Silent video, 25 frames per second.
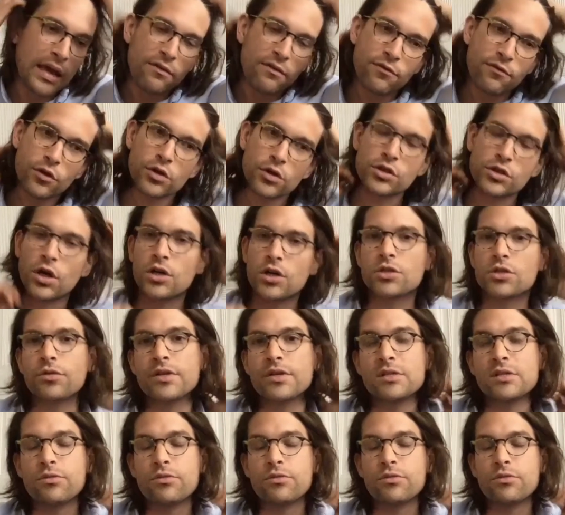If your doctor
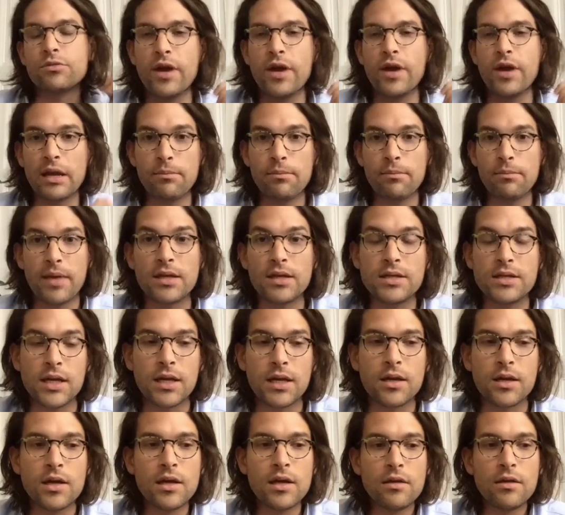is
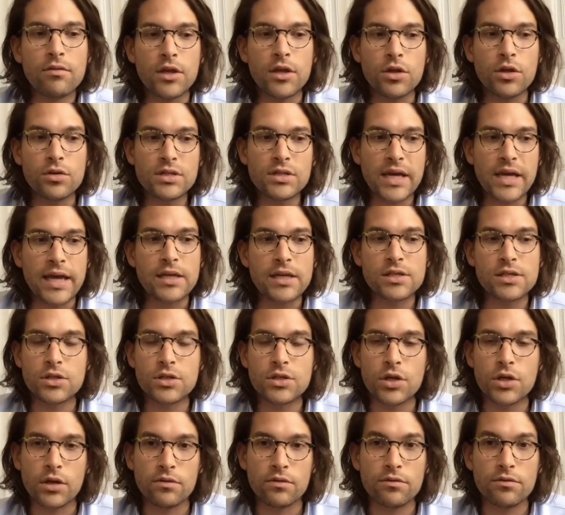recommending that you take
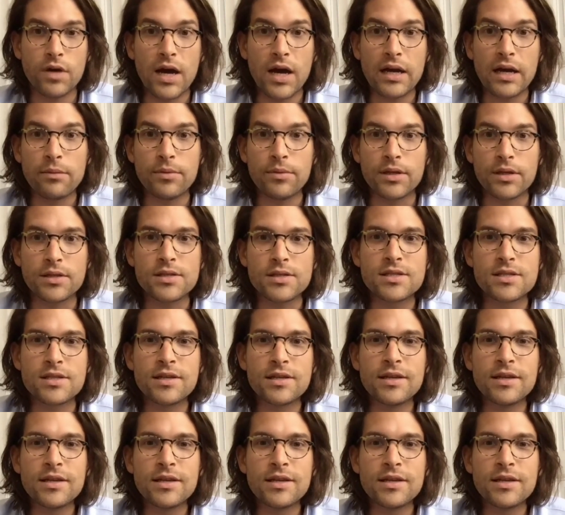certain vitamins,